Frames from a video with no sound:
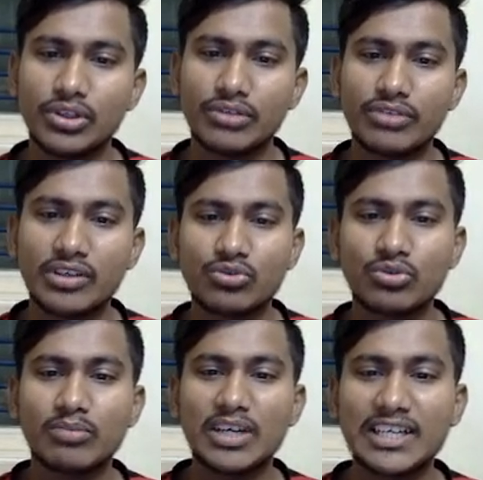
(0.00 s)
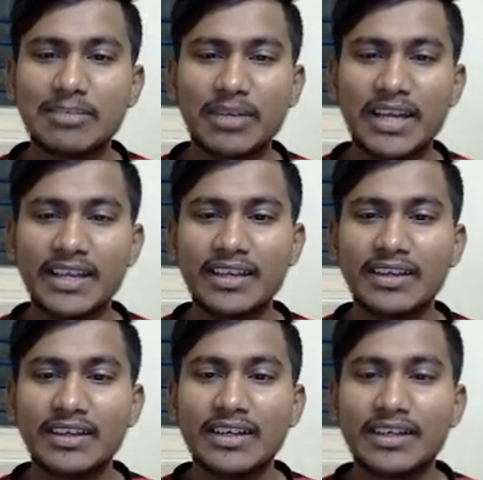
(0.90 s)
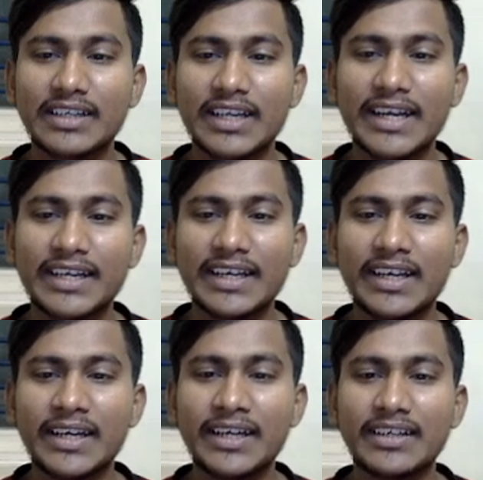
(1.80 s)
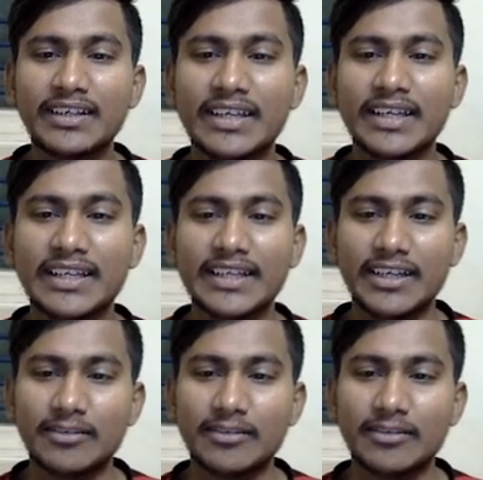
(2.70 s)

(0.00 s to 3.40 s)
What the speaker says: We have to multiply rate and area.